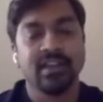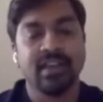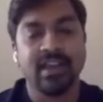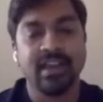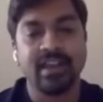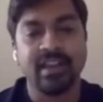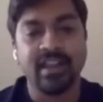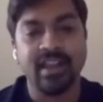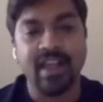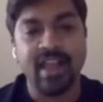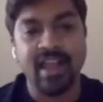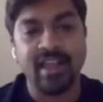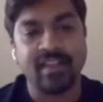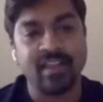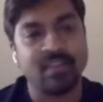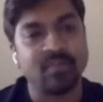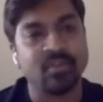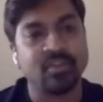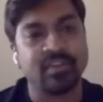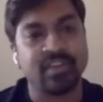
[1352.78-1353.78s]
And
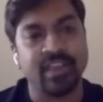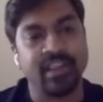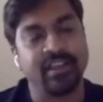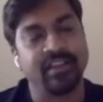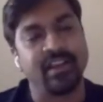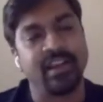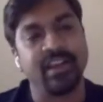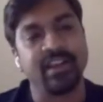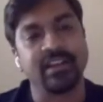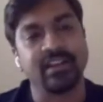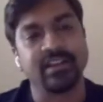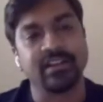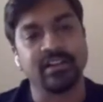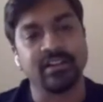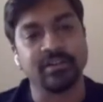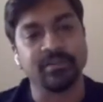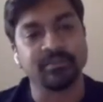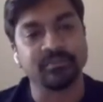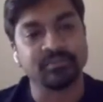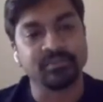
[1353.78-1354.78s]
as I was saying, right,
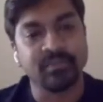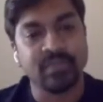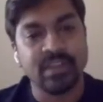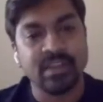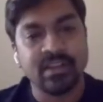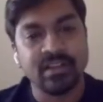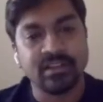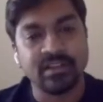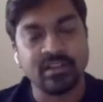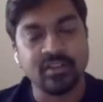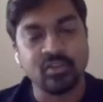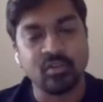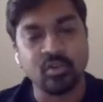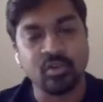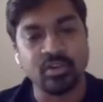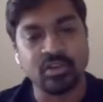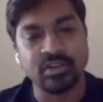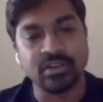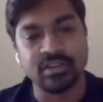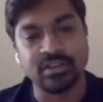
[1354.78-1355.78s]
um, the,
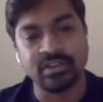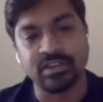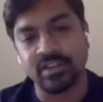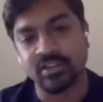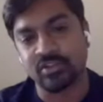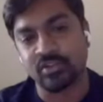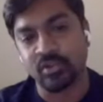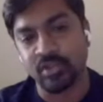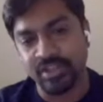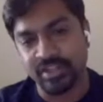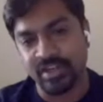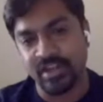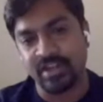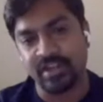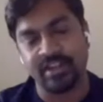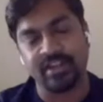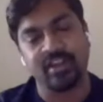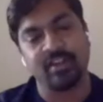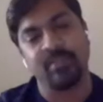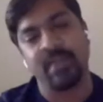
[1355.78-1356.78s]
uh, the storage
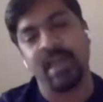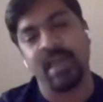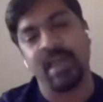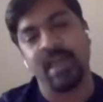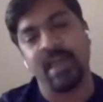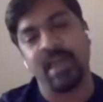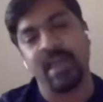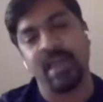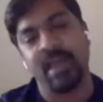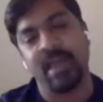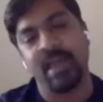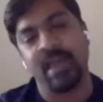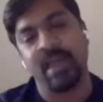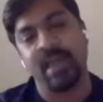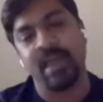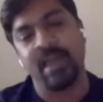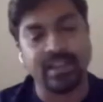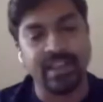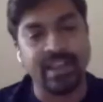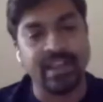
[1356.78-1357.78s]
container manager
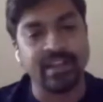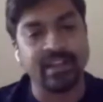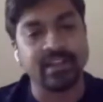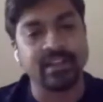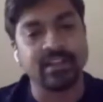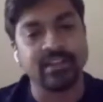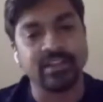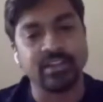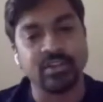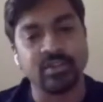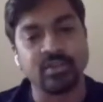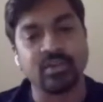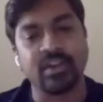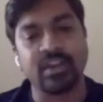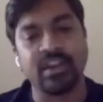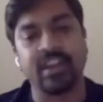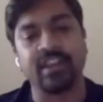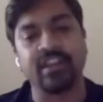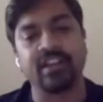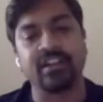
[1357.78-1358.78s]
will then you know
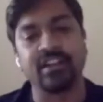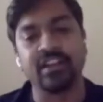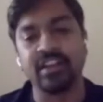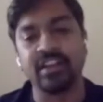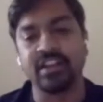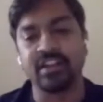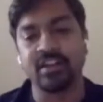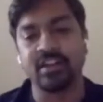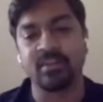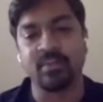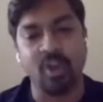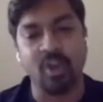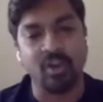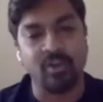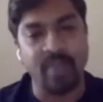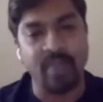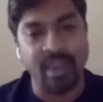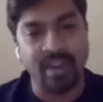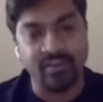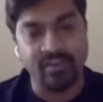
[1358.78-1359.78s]
create a deleted
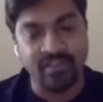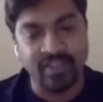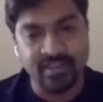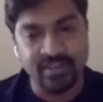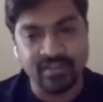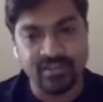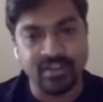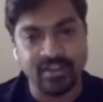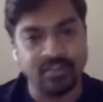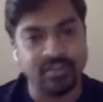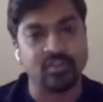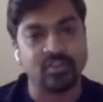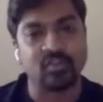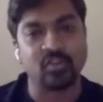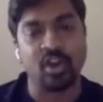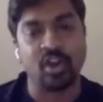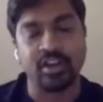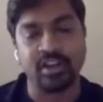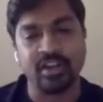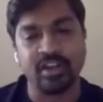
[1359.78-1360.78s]
block manifest it will
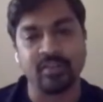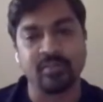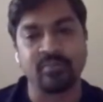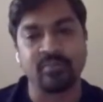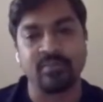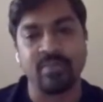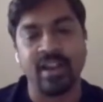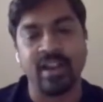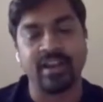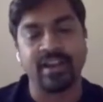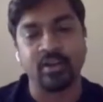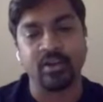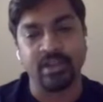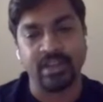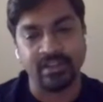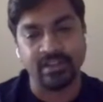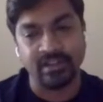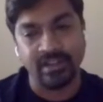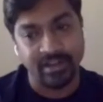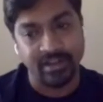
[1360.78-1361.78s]
sort it by
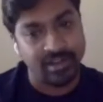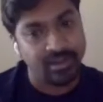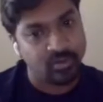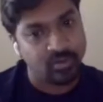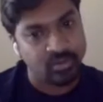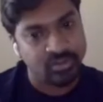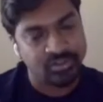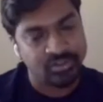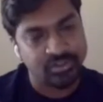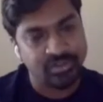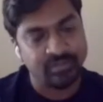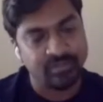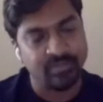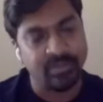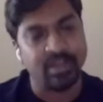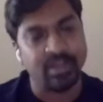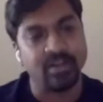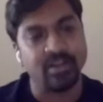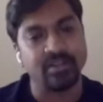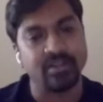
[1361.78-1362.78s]
data nodes
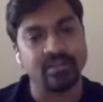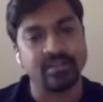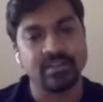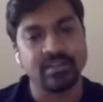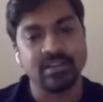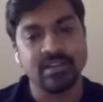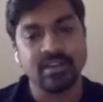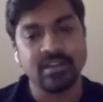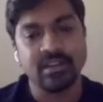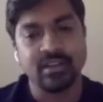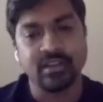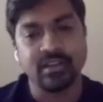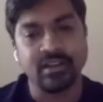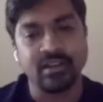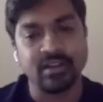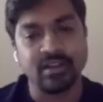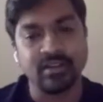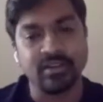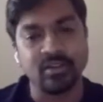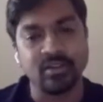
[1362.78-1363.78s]
because
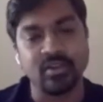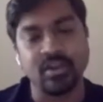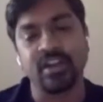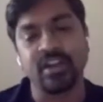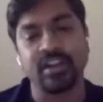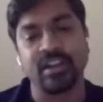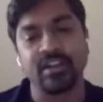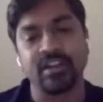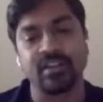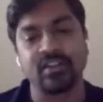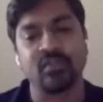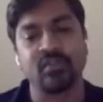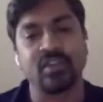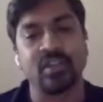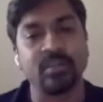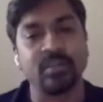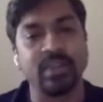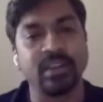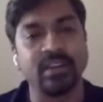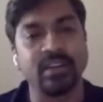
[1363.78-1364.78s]
uh, you know containers
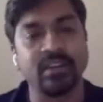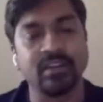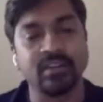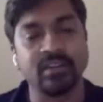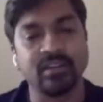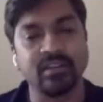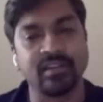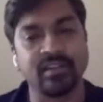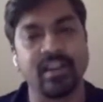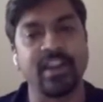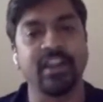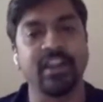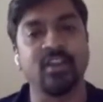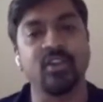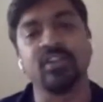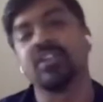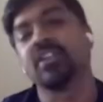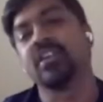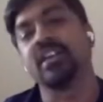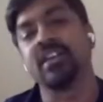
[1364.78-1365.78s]
will be
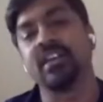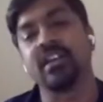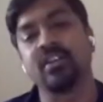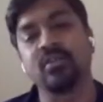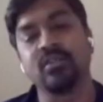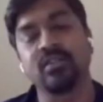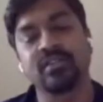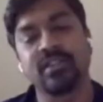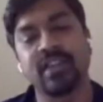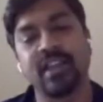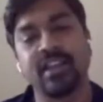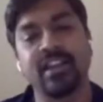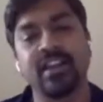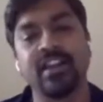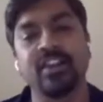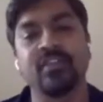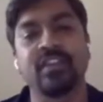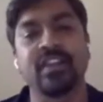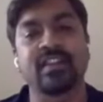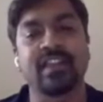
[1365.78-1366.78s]
residing on the data nodes and
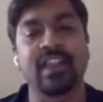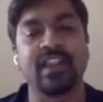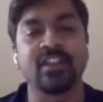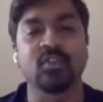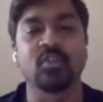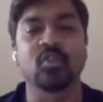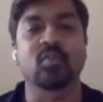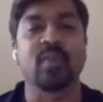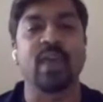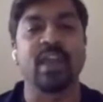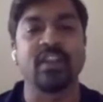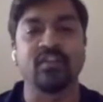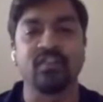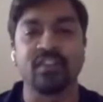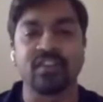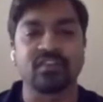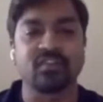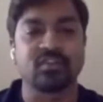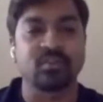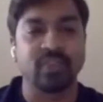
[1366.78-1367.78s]
then it will send those
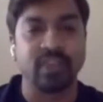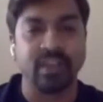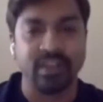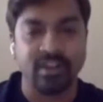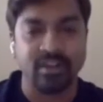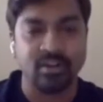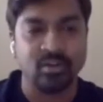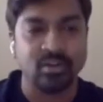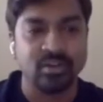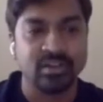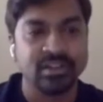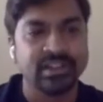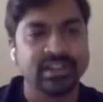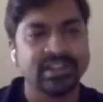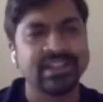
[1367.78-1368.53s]
manifests to data node